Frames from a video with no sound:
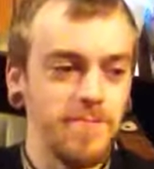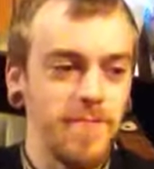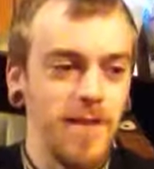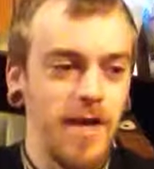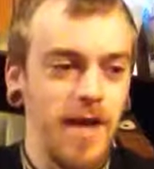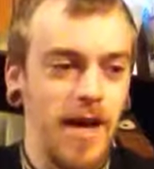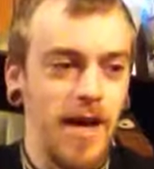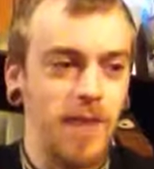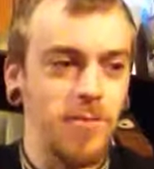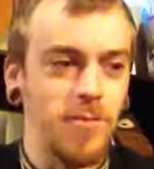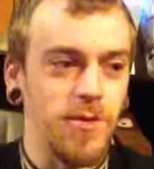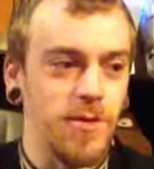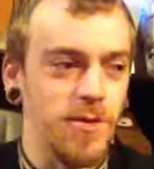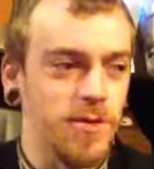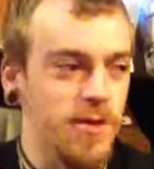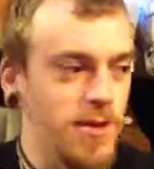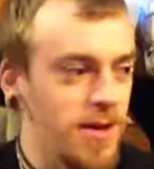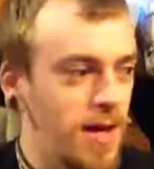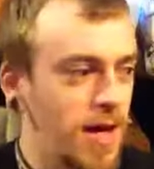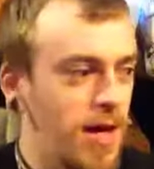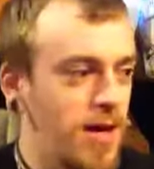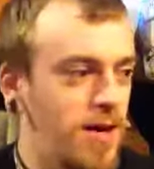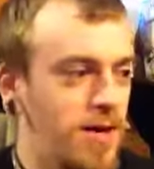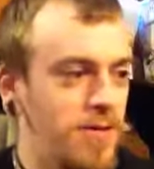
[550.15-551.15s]
I would
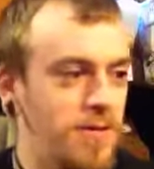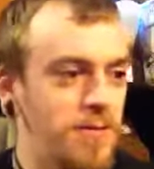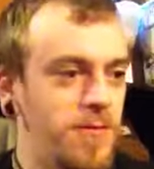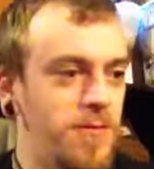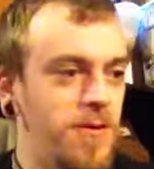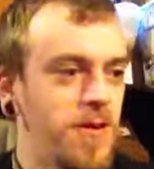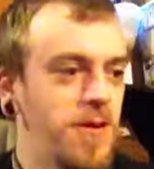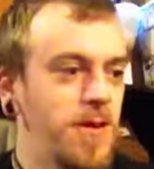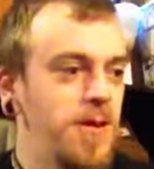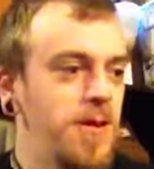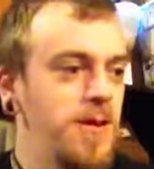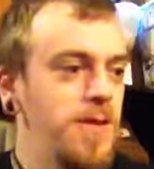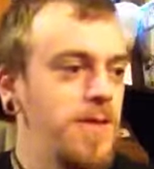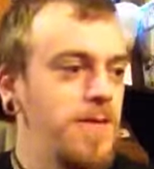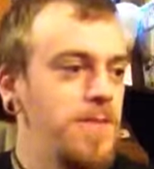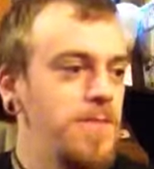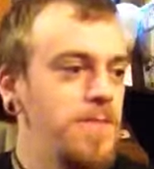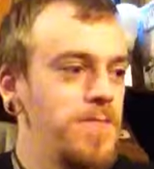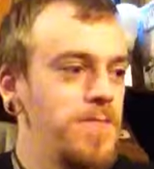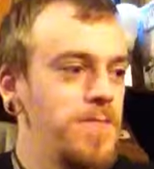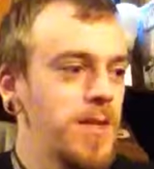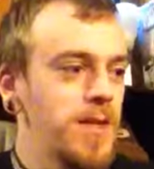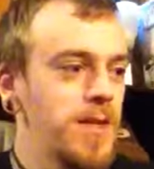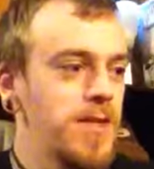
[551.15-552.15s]
love
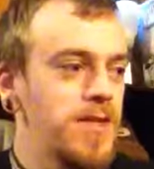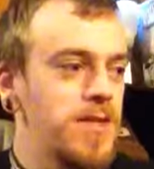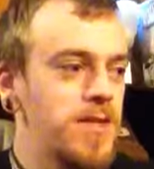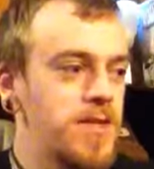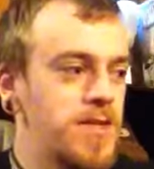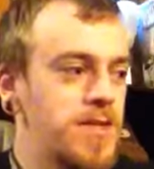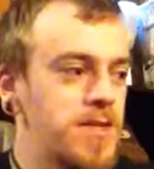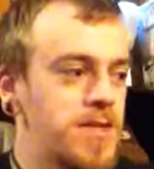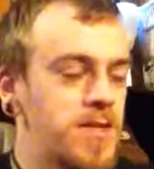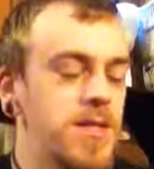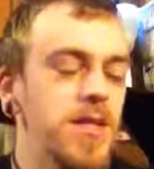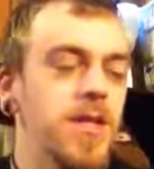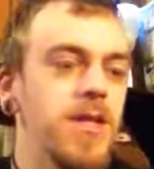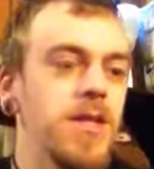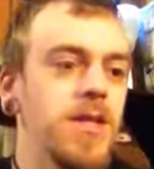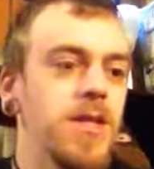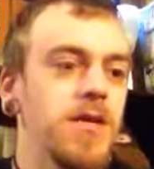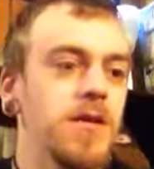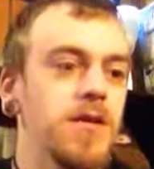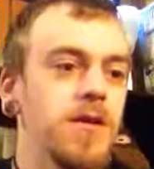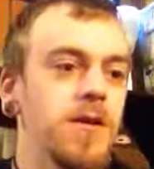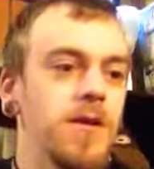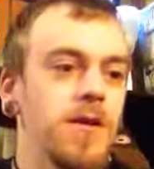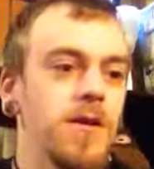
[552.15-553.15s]
to
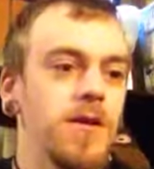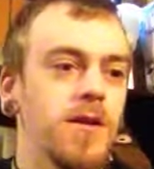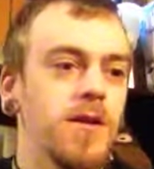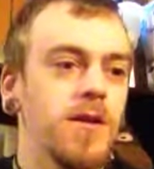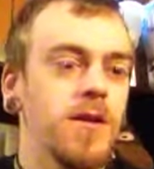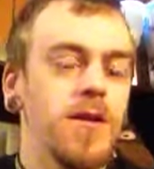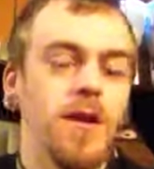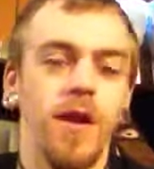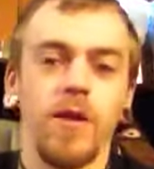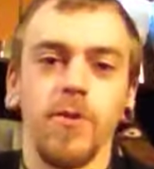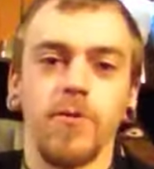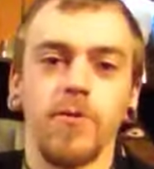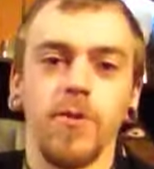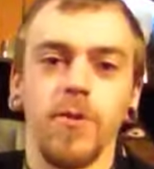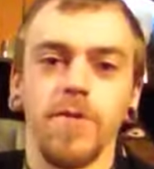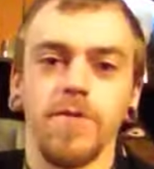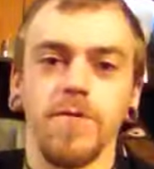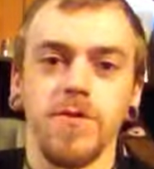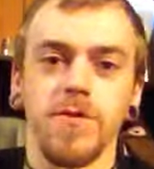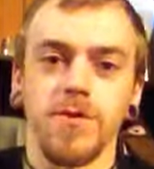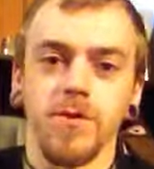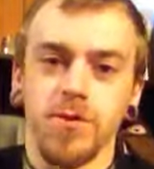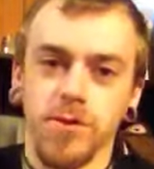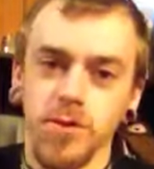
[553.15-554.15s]
see Keanu
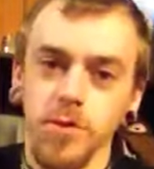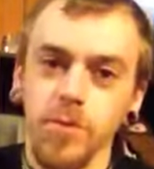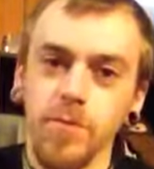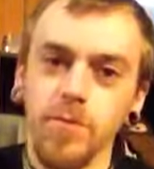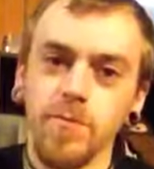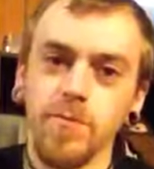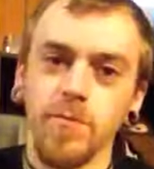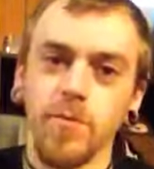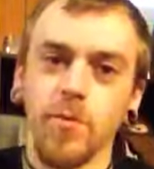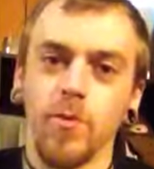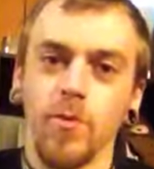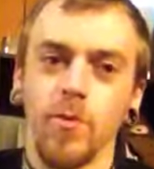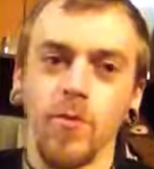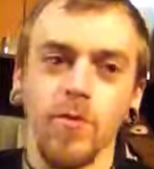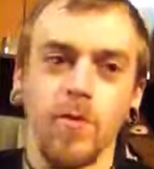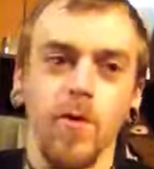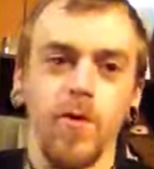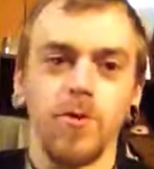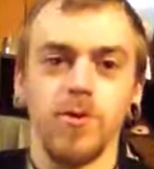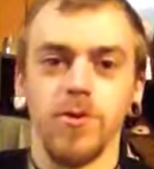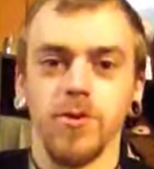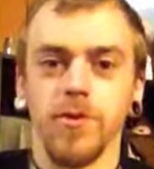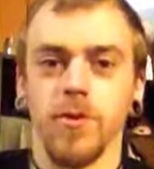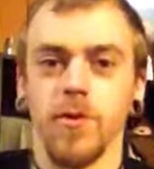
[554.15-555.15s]
Reeves do more
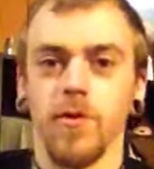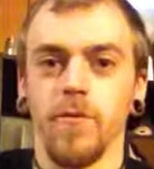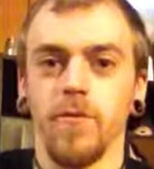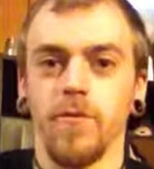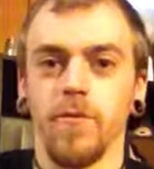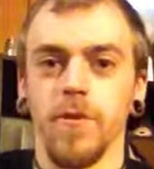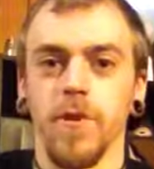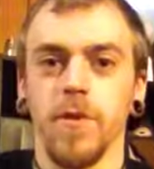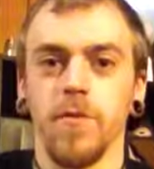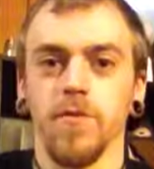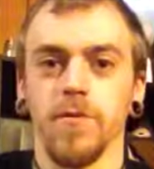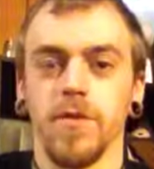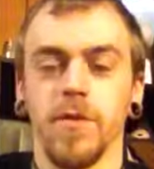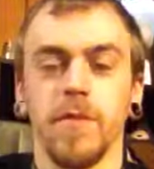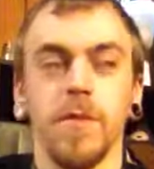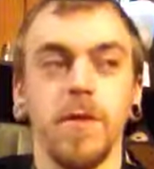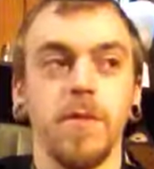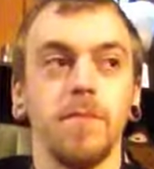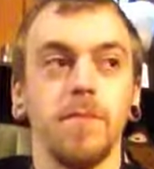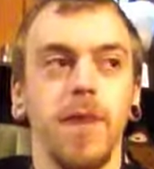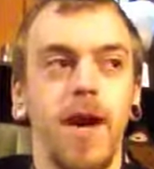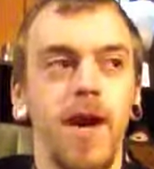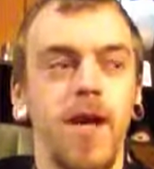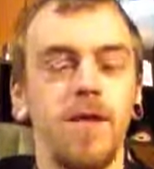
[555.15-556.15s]
martial art films. I
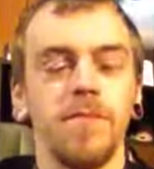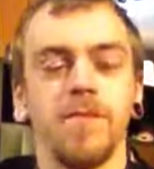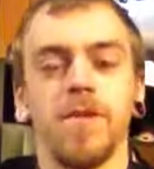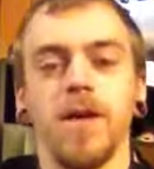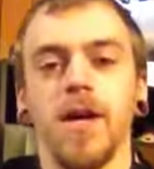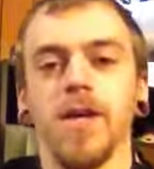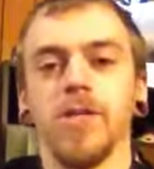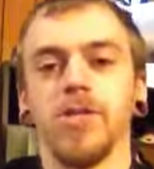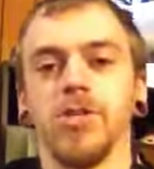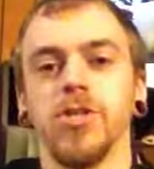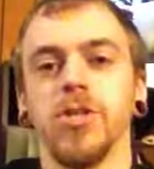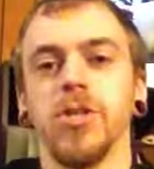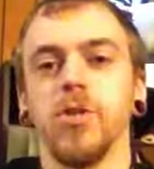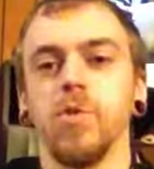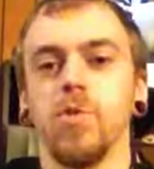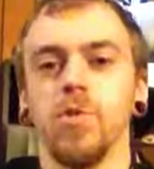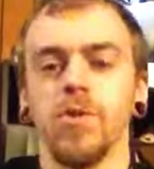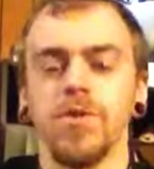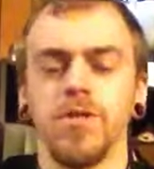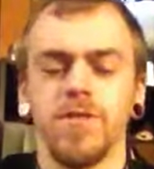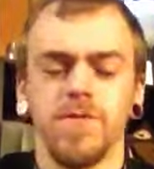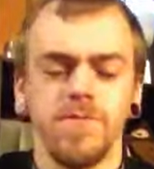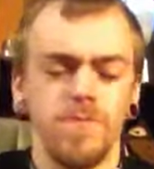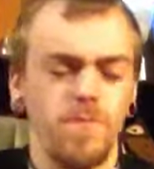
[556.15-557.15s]
mean, Man of Tai Chi
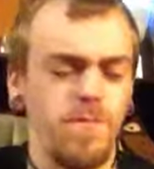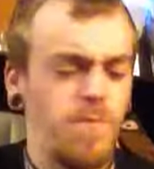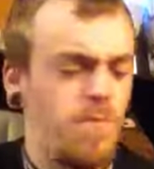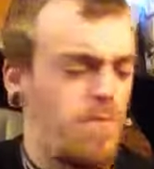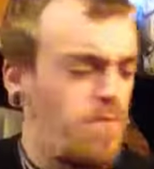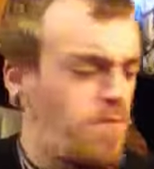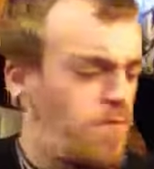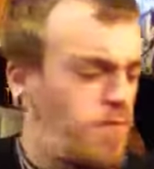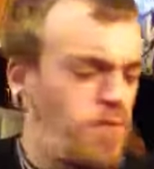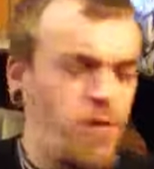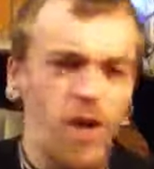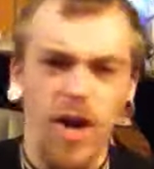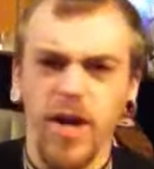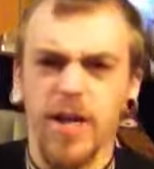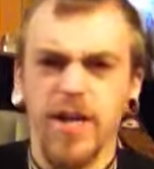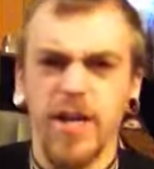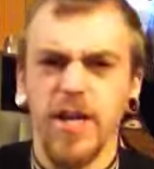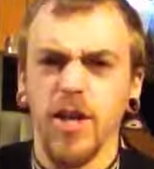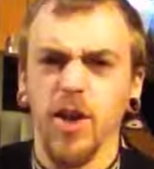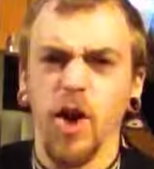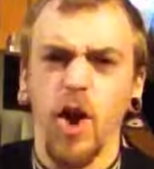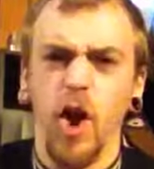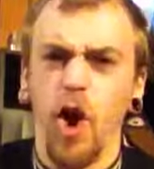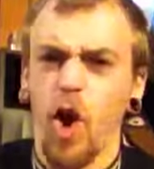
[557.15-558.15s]
was
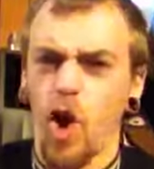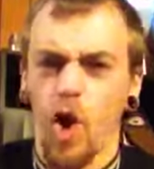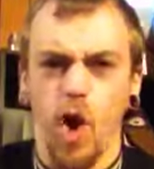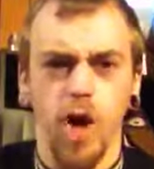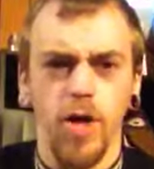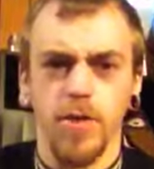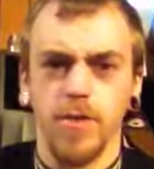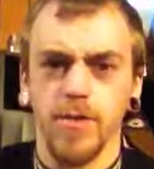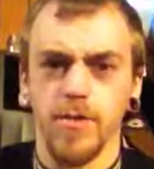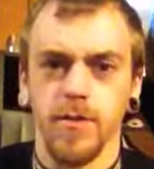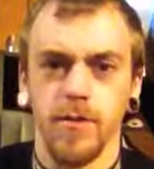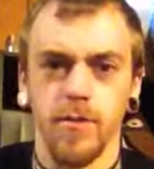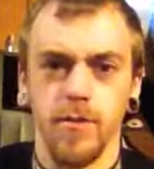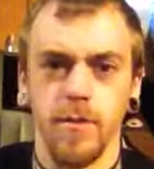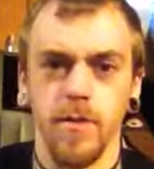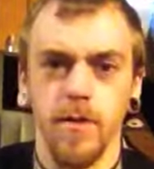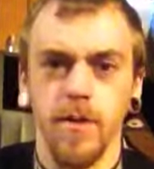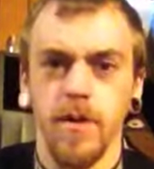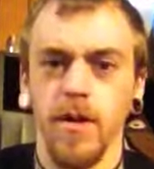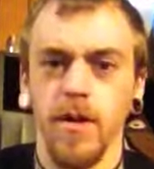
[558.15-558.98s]
fucking awesome.